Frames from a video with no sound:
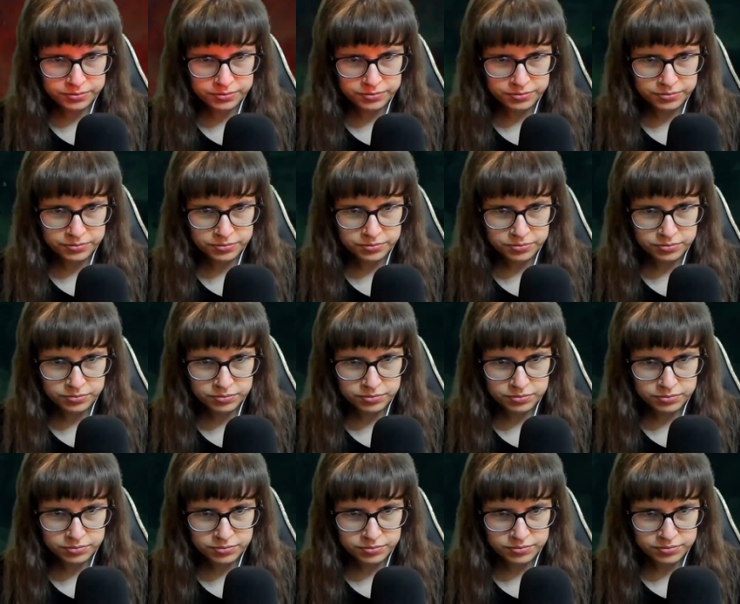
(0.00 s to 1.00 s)

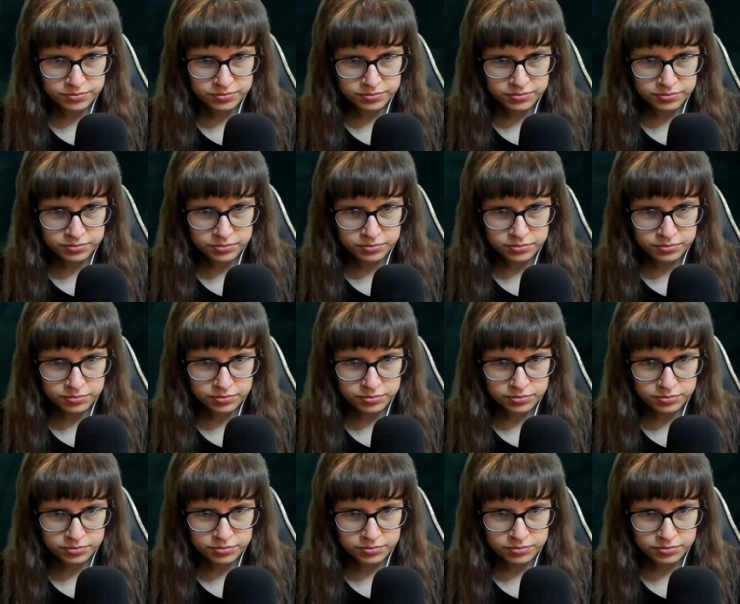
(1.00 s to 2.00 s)

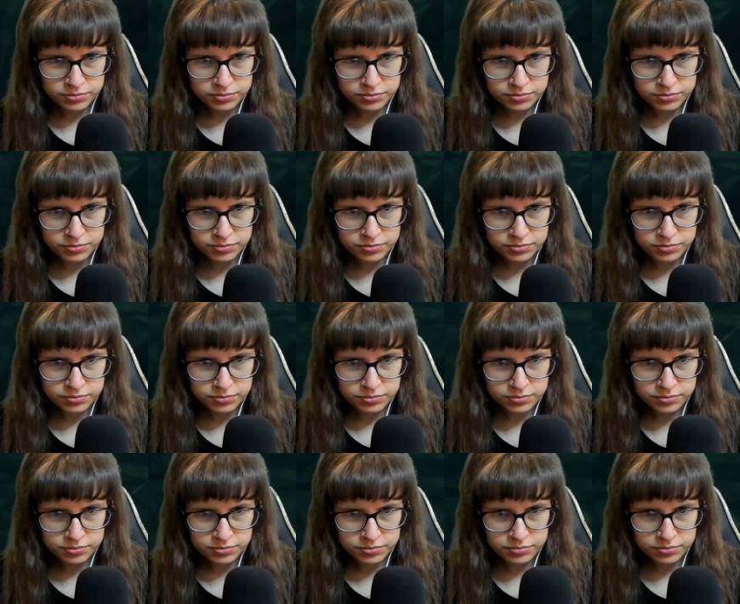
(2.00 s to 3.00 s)

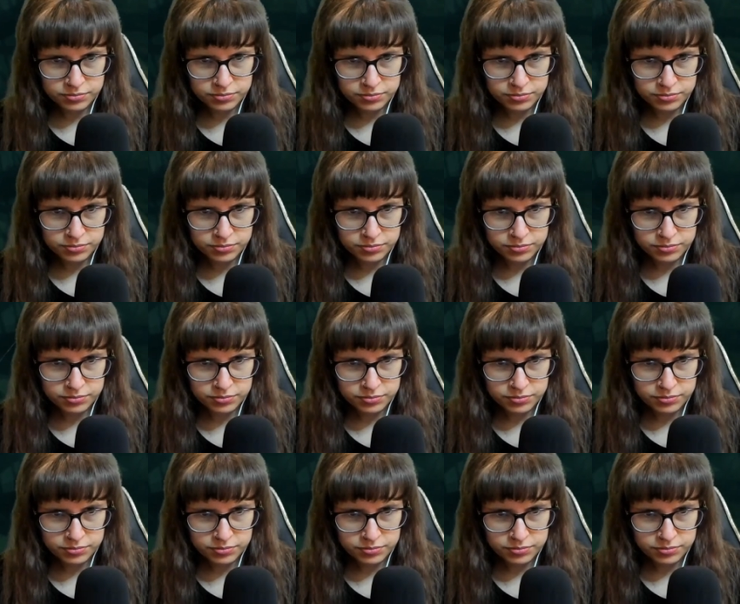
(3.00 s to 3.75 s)
(silence)